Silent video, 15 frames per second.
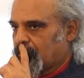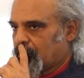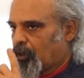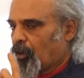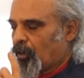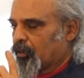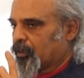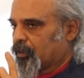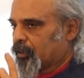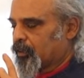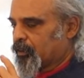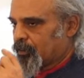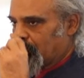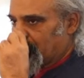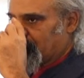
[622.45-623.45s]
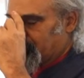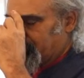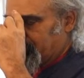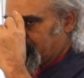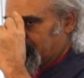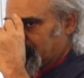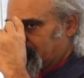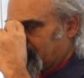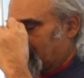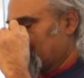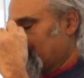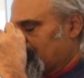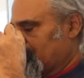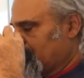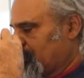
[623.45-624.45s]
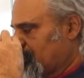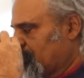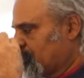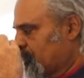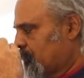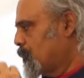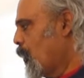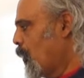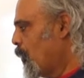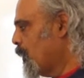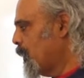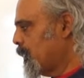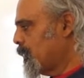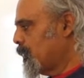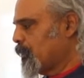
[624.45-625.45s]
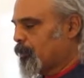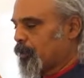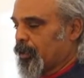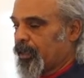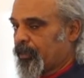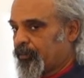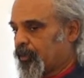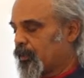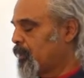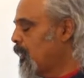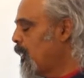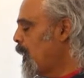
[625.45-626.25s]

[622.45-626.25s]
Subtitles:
longer, or this smaller, or whatever.